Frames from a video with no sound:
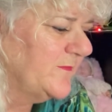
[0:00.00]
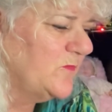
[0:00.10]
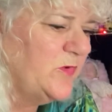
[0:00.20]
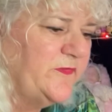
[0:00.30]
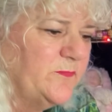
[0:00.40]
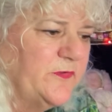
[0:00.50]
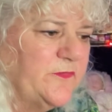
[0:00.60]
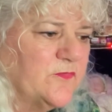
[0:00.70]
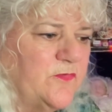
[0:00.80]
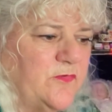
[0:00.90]
Where's my
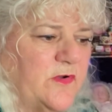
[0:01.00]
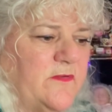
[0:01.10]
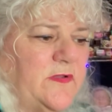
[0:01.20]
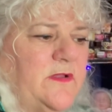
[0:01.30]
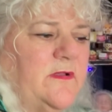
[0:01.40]
screwdriver?